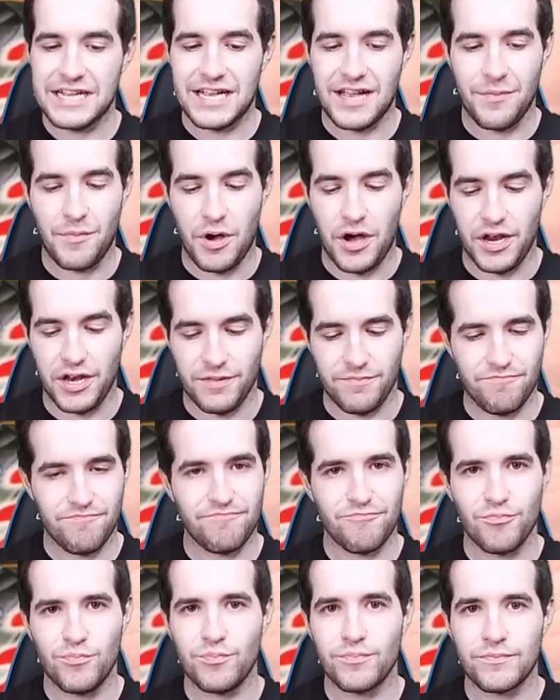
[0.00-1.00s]
Come on.
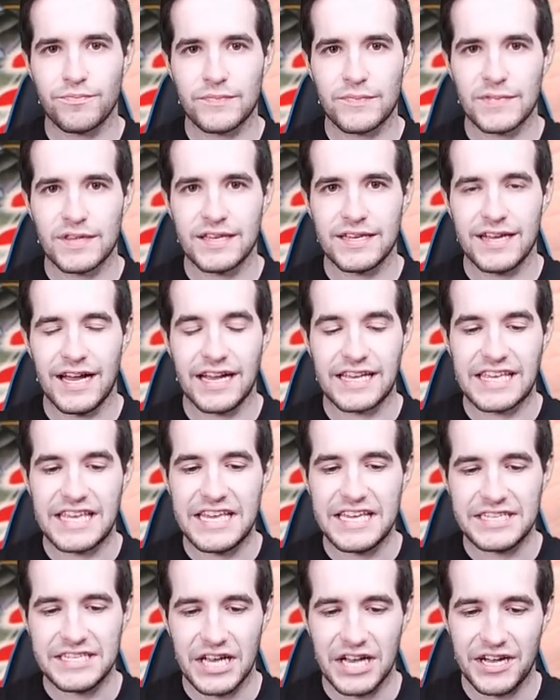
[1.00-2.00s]

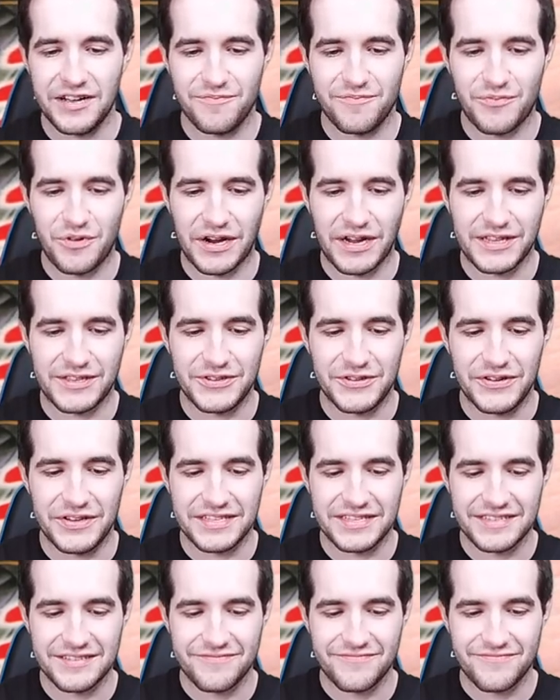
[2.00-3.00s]
Akiza. Bring it to
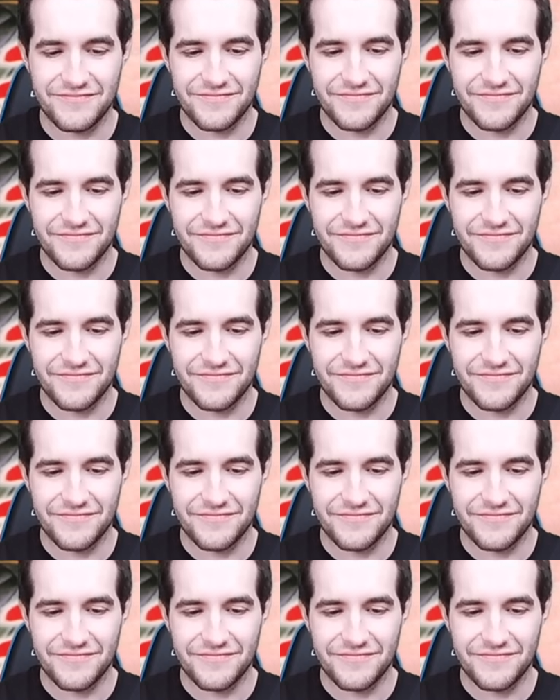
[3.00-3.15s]
us.